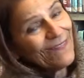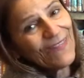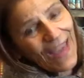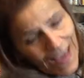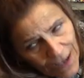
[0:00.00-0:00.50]

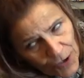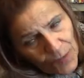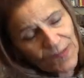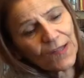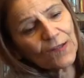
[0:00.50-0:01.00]
Thank
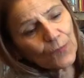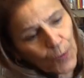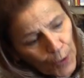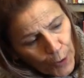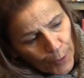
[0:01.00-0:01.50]
you, says
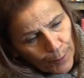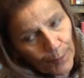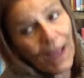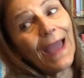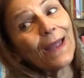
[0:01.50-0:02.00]
Worm
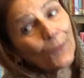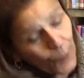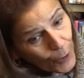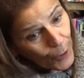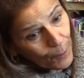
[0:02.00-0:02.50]
and
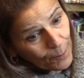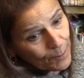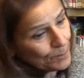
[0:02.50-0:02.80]
Worm.